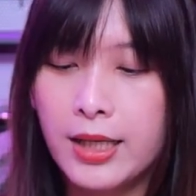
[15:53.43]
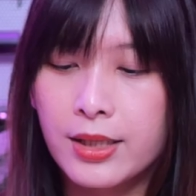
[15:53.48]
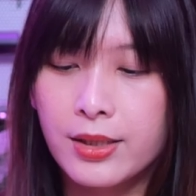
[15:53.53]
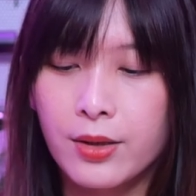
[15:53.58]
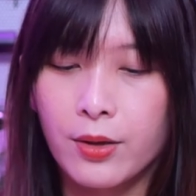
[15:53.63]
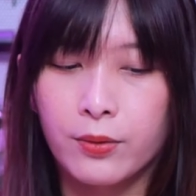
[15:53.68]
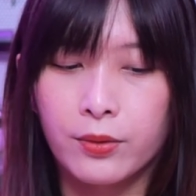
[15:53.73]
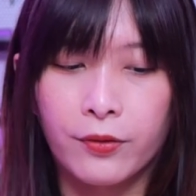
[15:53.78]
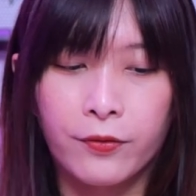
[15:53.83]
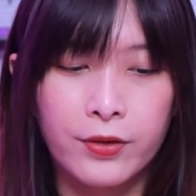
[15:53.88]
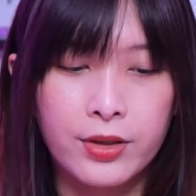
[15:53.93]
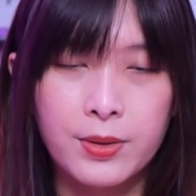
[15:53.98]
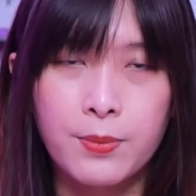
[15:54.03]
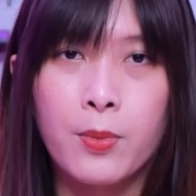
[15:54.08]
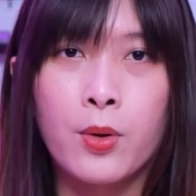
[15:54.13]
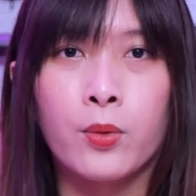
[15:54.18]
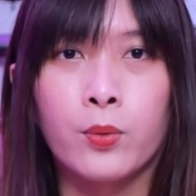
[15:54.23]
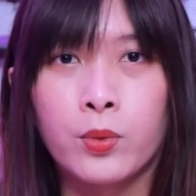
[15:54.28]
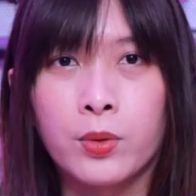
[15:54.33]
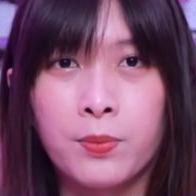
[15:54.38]
So the first
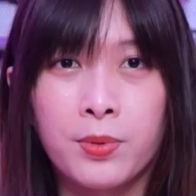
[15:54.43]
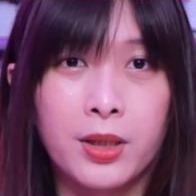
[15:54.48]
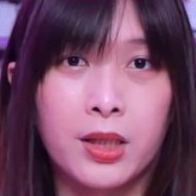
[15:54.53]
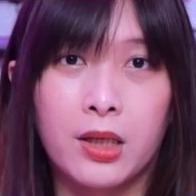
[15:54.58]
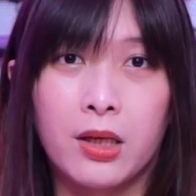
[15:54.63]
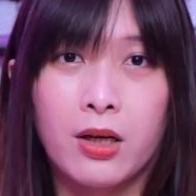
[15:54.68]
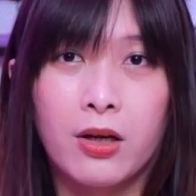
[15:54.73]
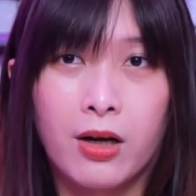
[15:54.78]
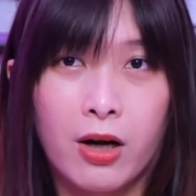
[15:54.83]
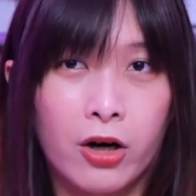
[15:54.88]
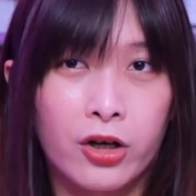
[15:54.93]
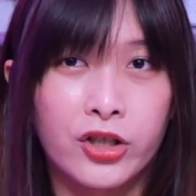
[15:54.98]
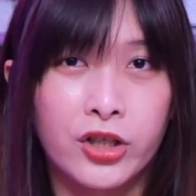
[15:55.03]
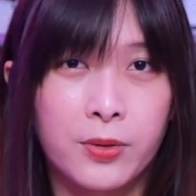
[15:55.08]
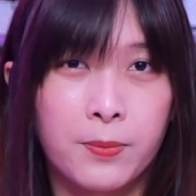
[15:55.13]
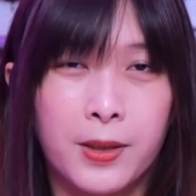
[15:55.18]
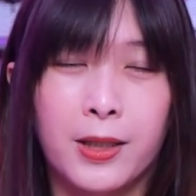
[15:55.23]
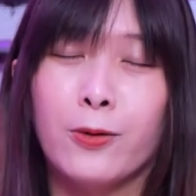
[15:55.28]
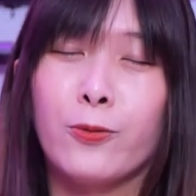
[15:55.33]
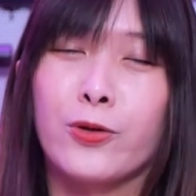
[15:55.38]
mode would be
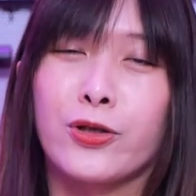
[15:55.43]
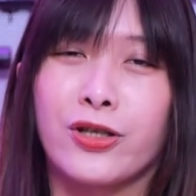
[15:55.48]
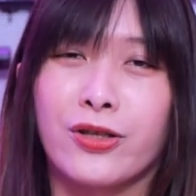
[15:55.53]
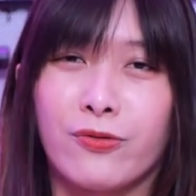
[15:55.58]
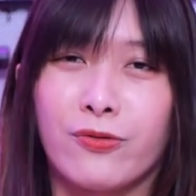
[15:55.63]
RGB, which